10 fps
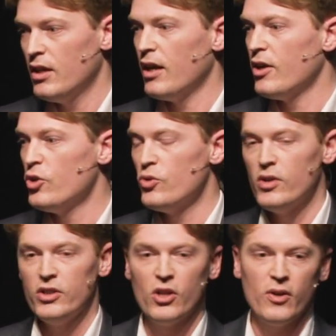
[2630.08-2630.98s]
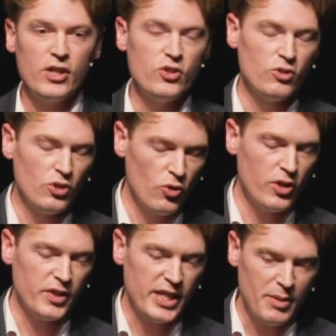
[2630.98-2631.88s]
and you
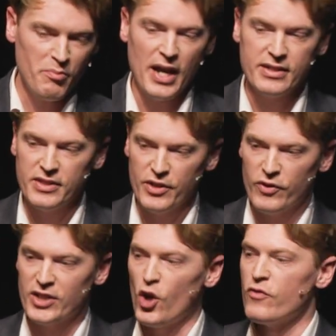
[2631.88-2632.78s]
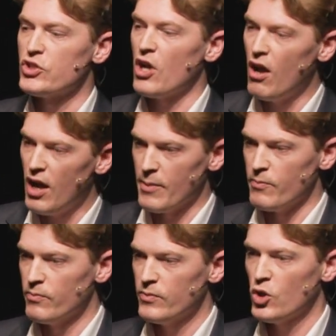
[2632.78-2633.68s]
look at the impact and the effect over time,
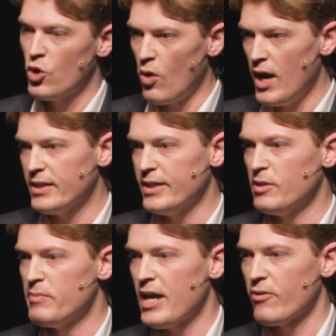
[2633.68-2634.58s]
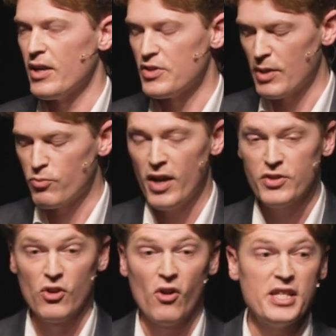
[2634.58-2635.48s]
quietly in the background, you say,
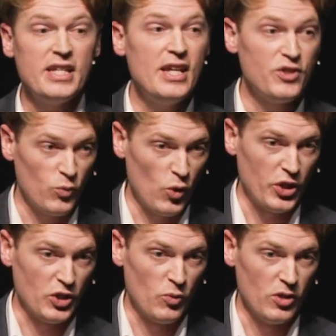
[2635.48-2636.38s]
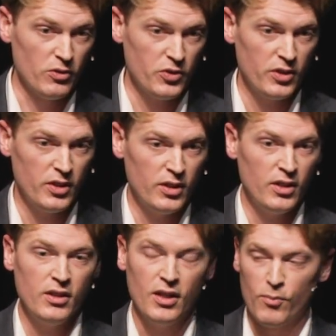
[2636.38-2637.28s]
praise God, He is at work in the world,
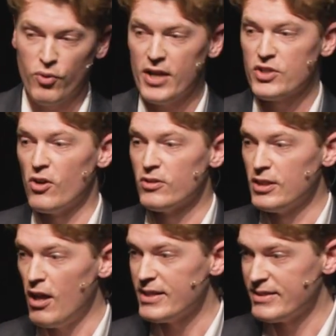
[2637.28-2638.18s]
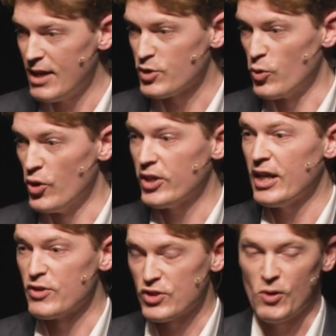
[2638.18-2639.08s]
and praise God, the light does work
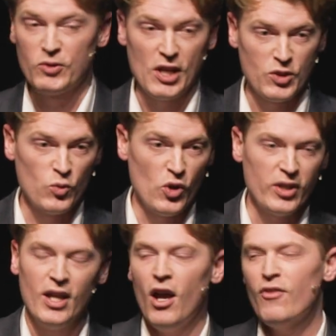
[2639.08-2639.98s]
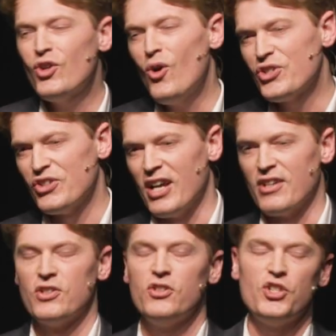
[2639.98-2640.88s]
and the salt does work. Of course it
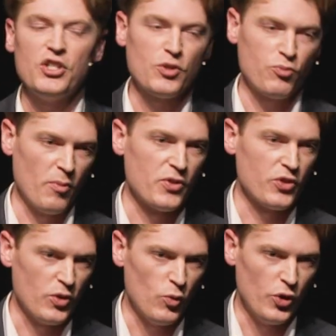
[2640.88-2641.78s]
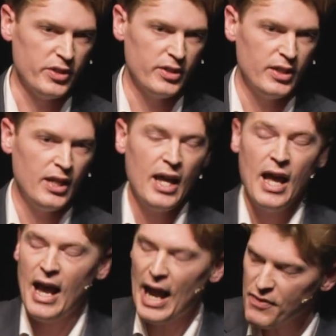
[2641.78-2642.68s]
does. Jesus promised that it would.
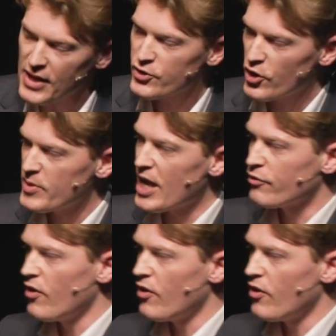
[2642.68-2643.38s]
And that's got to be our